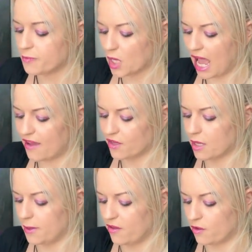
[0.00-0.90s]
having a
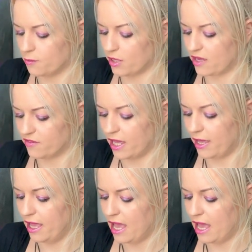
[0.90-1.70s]
bit of a breather.